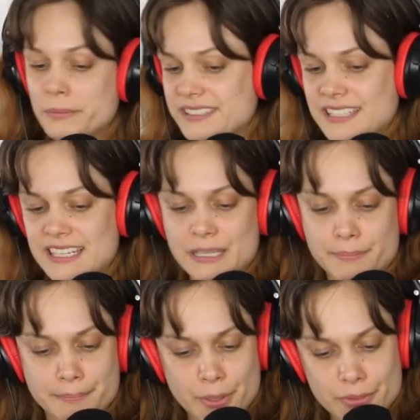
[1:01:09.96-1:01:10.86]
four months in,
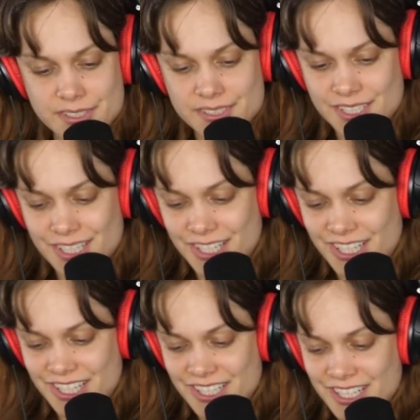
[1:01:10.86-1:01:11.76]
he proposes to
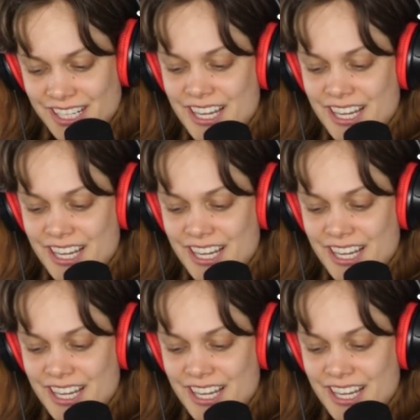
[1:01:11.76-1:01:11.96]
her.